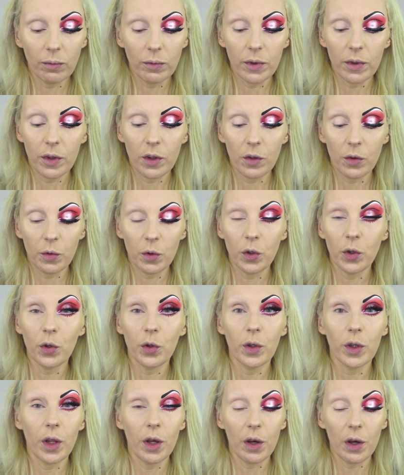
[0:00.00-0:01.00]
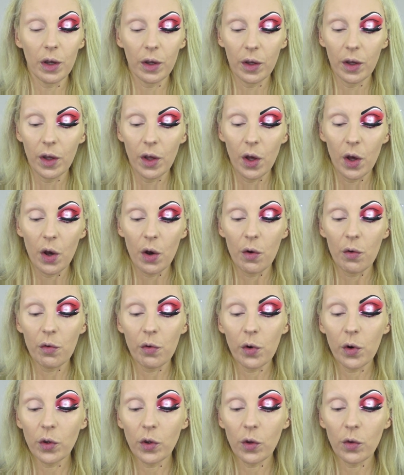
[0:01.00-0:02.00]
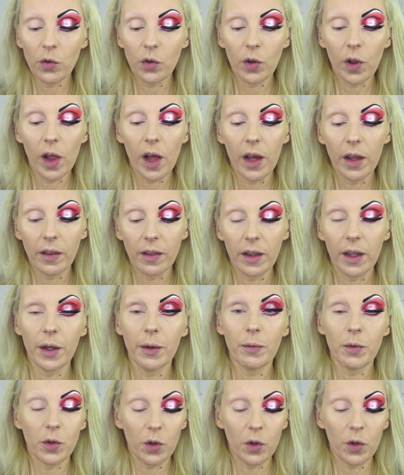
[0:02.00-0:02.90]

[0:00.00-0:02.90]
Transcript: since we're doing a fourth of July theme.